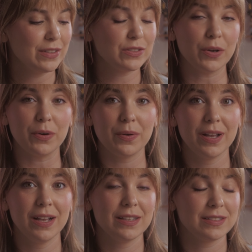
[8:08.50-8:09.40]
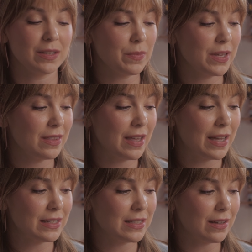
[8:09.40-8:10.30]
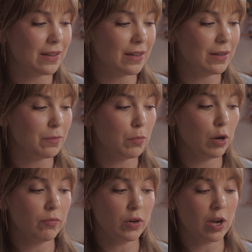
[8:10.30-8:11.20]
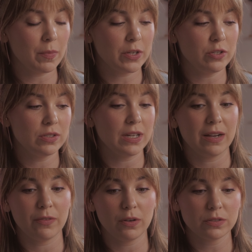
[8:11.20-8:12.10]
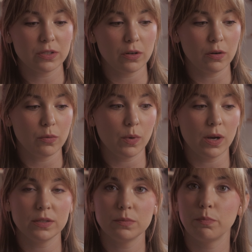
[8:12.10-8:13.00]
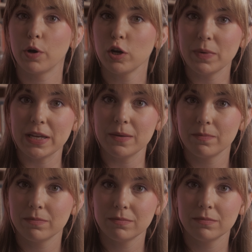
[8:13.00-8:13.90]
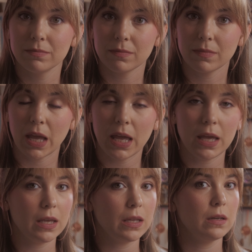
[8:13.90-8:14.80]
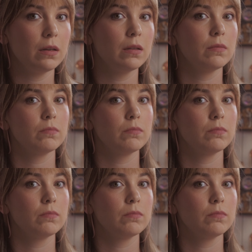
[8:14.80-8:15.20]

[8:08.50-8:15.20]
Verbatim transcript: So, something that uh, Marvel Comics used to have also was Barbie. And